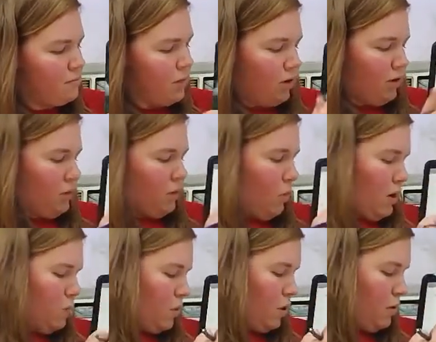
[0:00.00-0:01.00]
There is
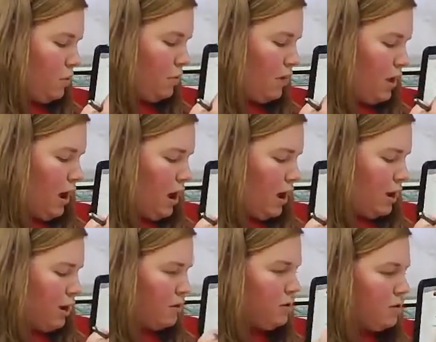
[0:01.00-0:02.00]
one word with the
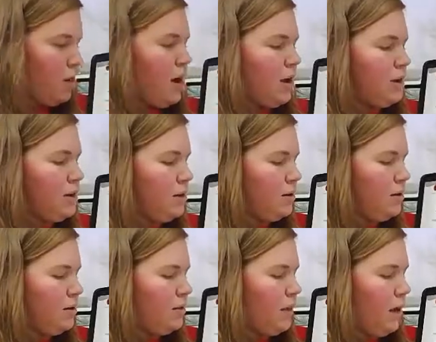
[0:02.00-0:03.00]
I underlined.
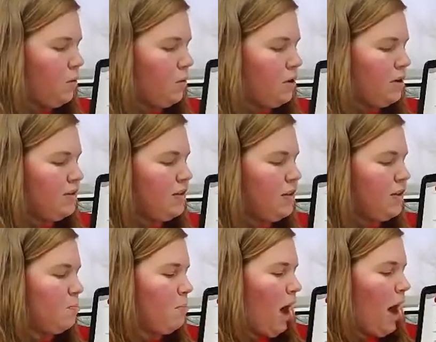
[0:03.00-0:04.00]
That word is
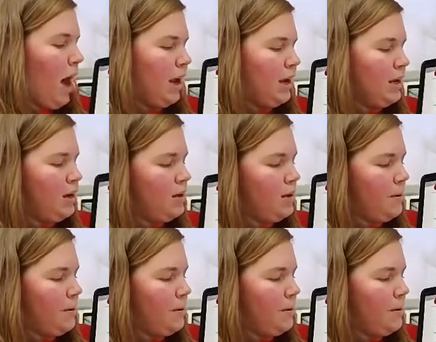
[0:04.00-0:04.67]
spine.